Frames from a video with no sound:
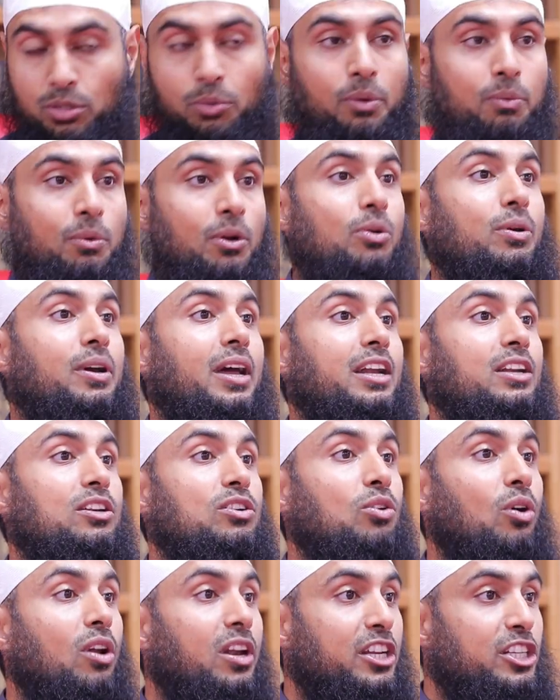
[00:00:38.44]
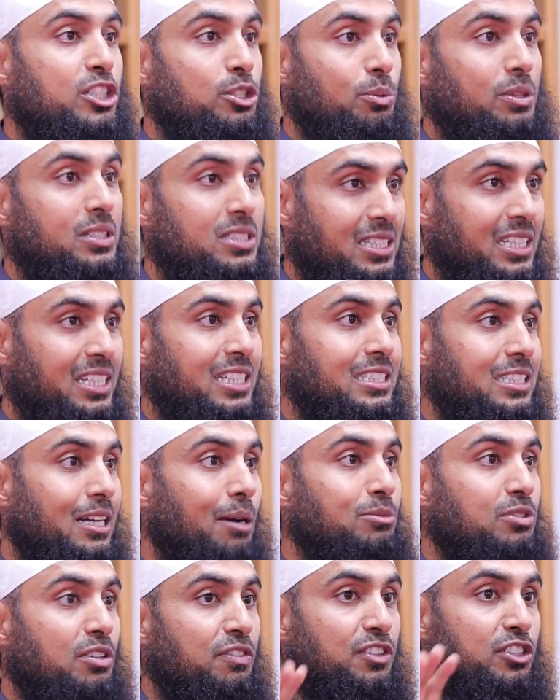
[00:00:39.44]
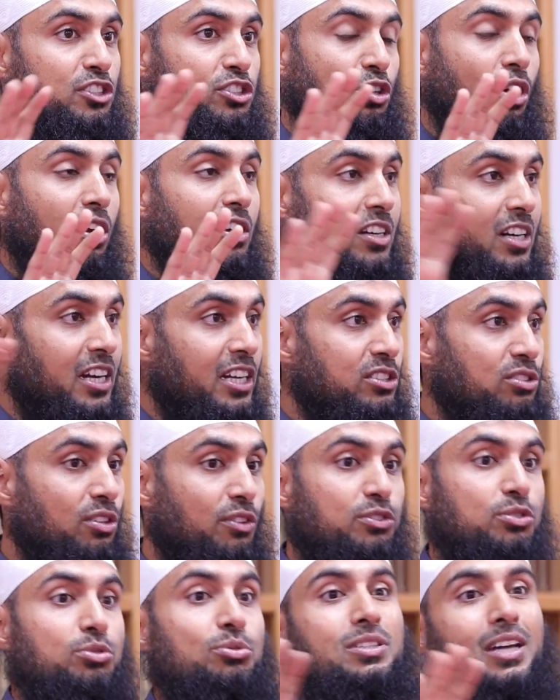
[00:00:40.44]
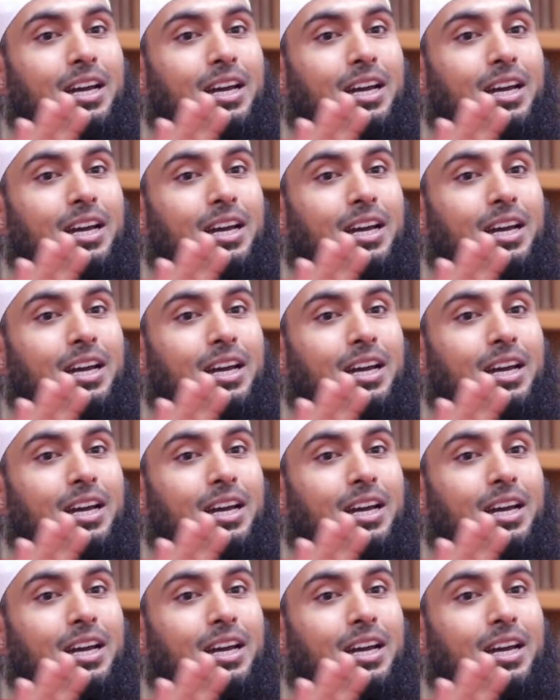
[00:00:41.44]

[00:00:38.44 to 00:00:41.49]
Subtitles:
So when we look at knowledge, we see in terms of its genre, it's of two